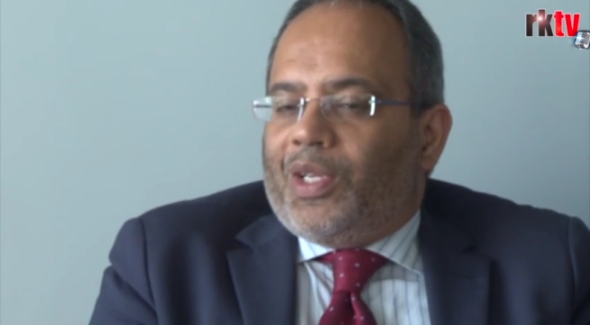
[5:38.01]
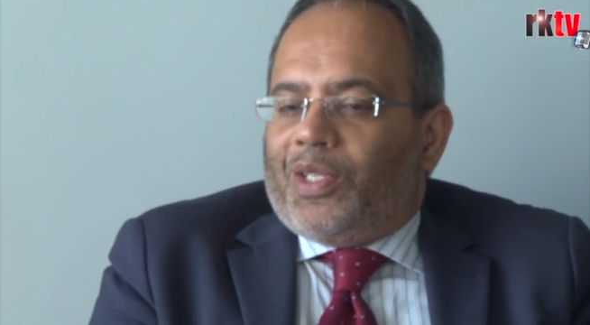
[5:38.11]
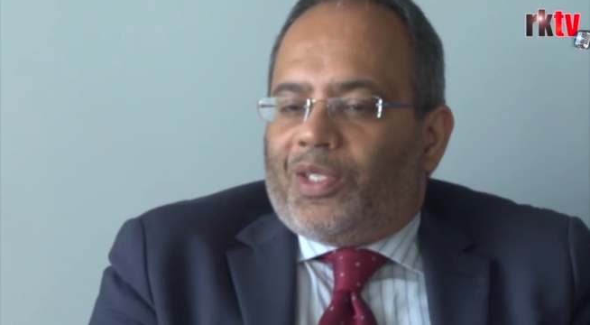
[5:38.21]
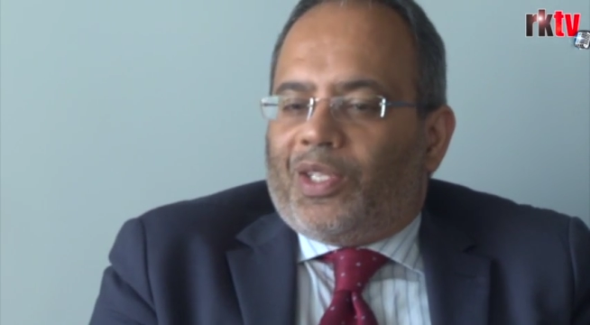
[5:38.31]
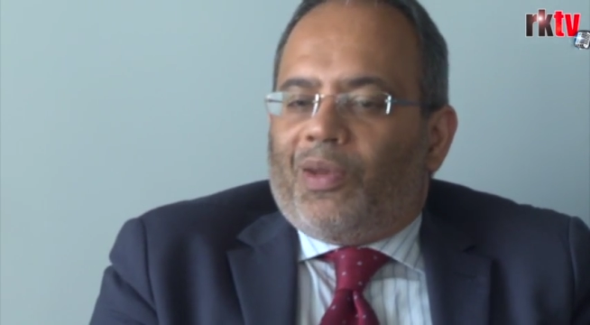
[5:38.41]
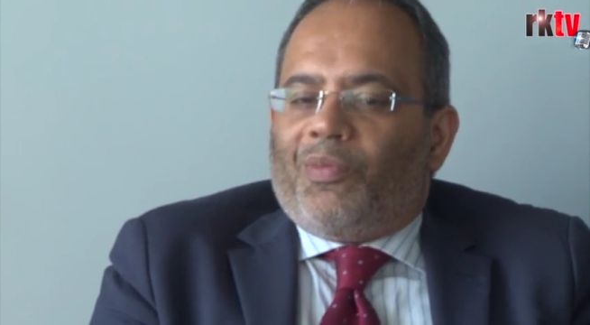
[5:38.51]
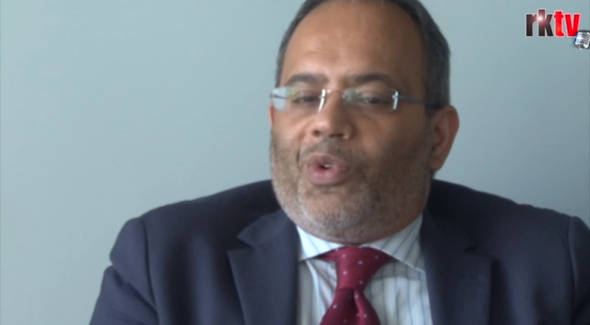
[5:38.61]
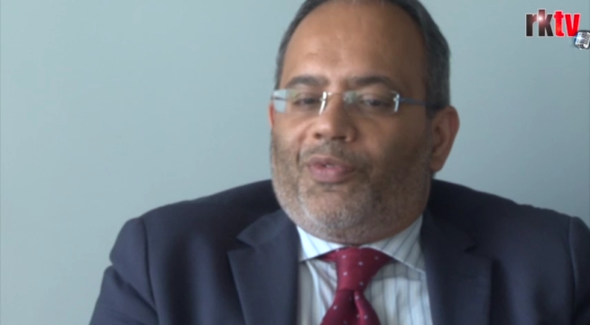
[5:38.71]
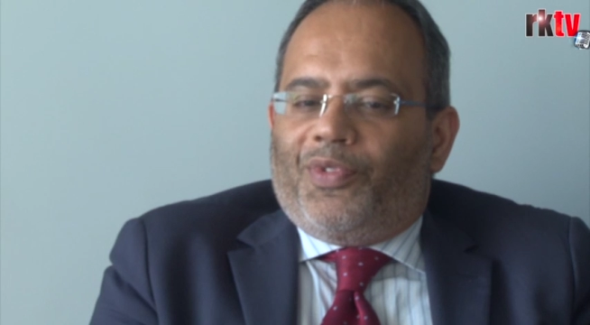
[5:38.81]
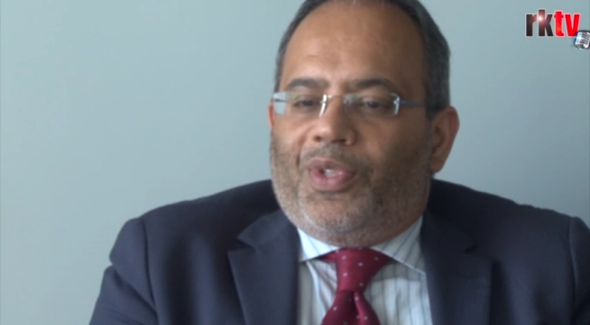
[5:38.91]
some
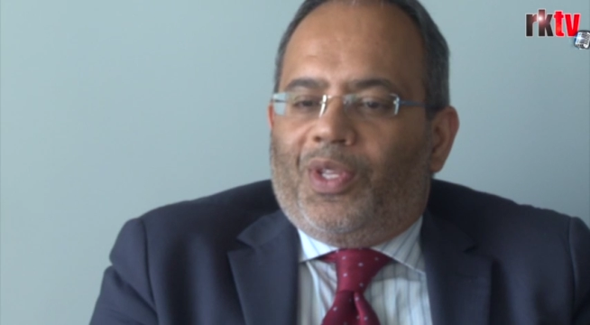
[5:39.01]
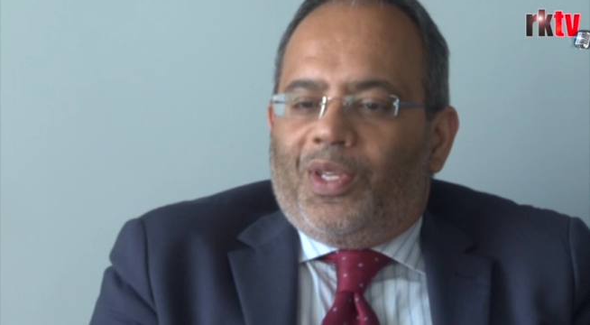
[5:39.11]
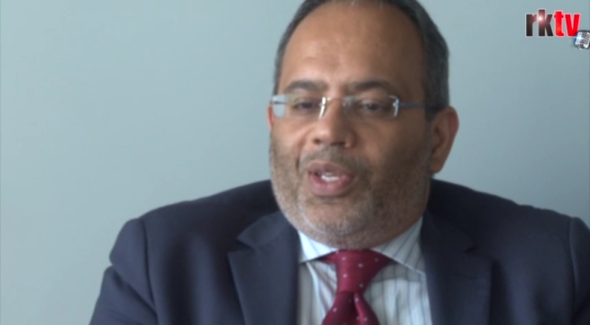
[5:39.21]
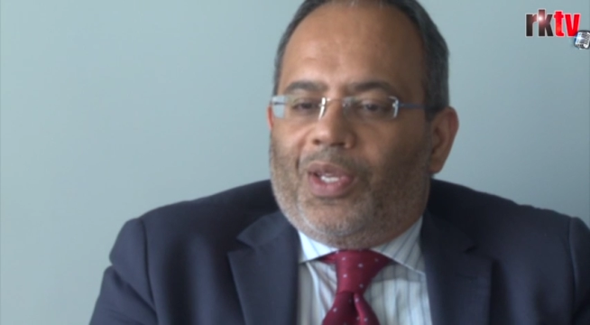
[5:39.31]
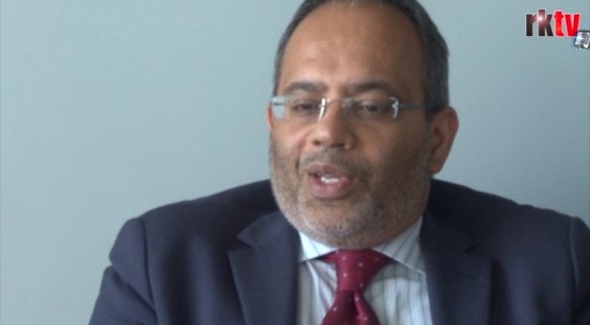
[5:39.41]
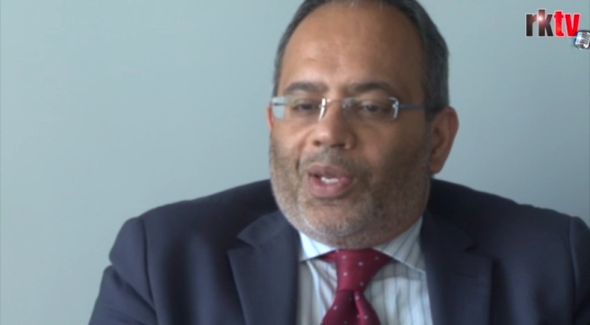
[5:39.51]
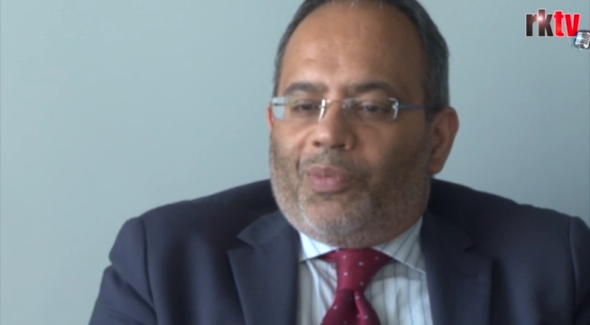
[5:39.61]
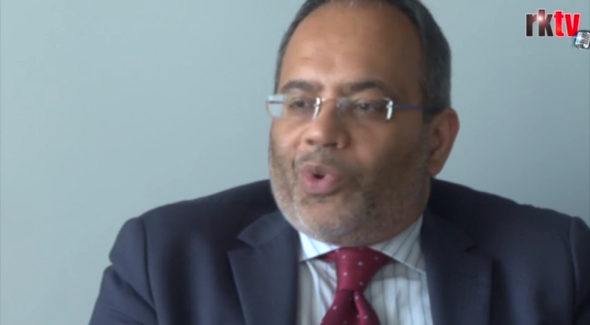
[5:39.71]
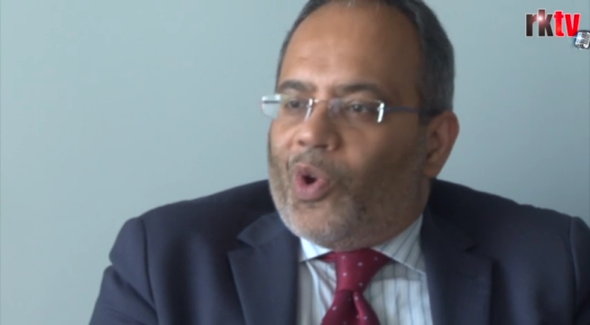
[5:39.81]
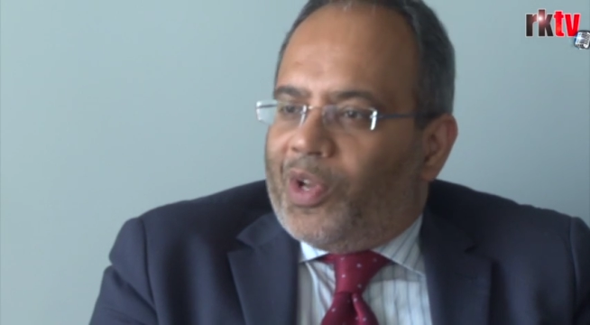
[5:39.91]
of the
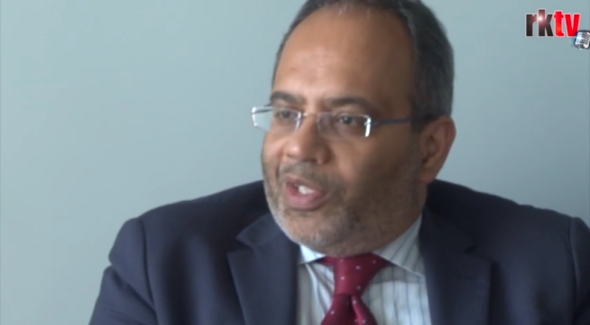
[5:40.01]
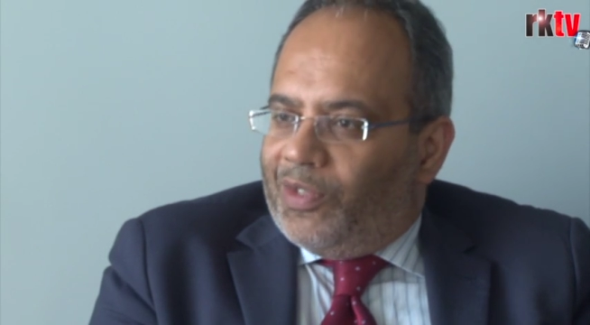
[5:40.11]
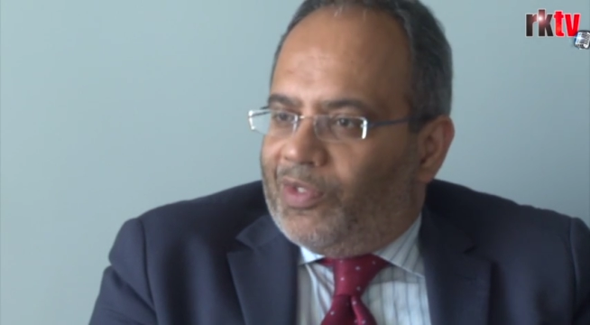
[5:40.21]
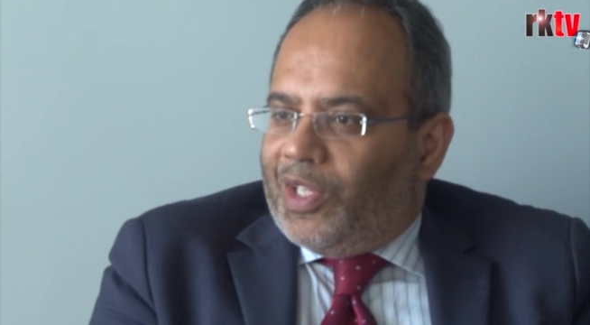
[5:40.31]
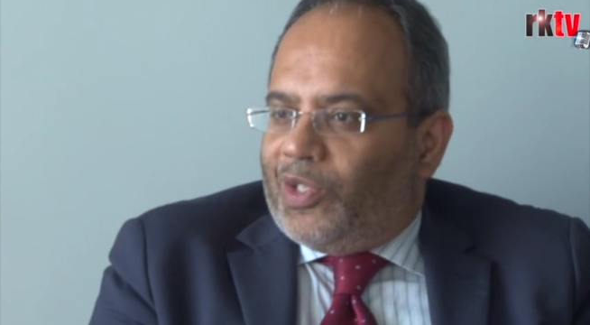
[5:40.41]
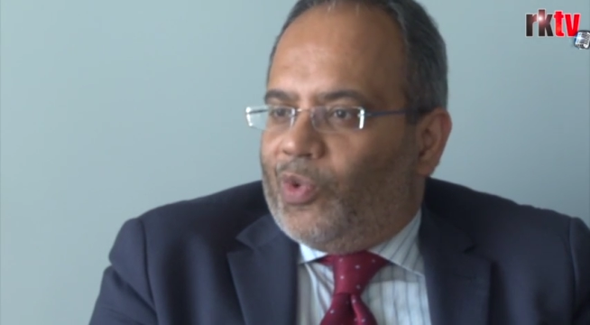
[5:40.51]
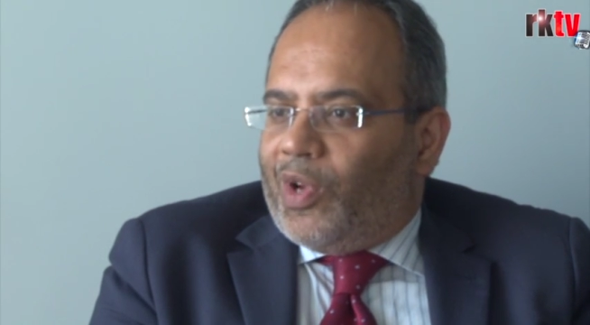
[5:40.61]
prerogatives that you